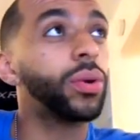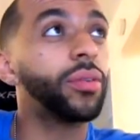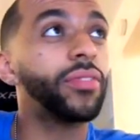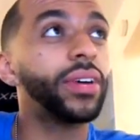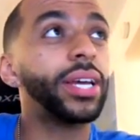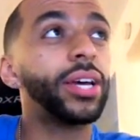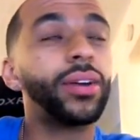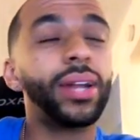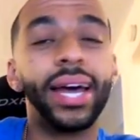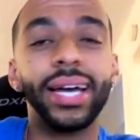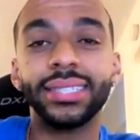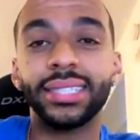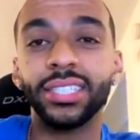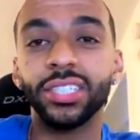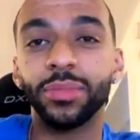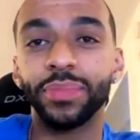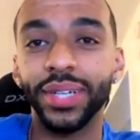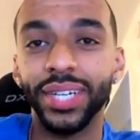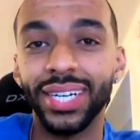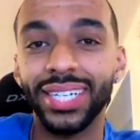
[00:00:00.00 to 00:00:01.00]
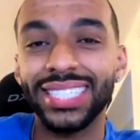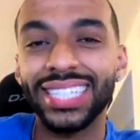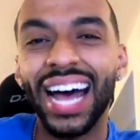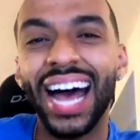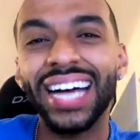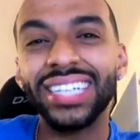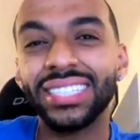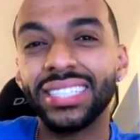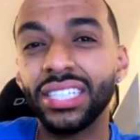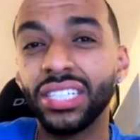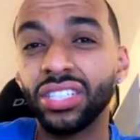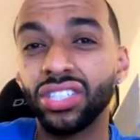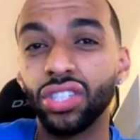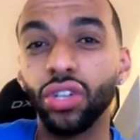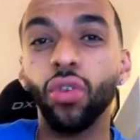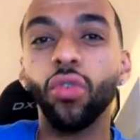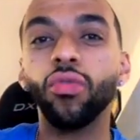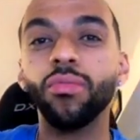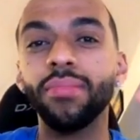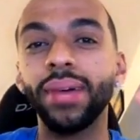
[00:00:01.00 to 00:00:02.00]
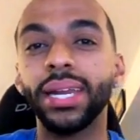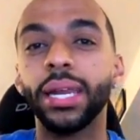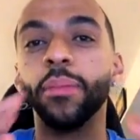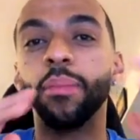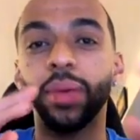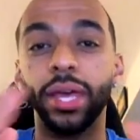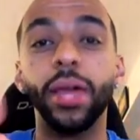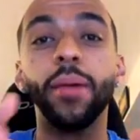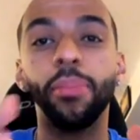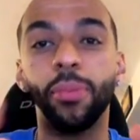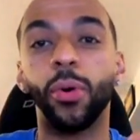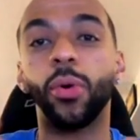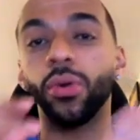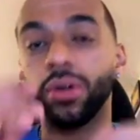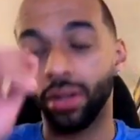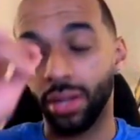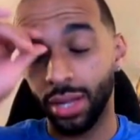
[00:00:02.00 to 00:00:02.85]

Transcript: video like this because I see so many people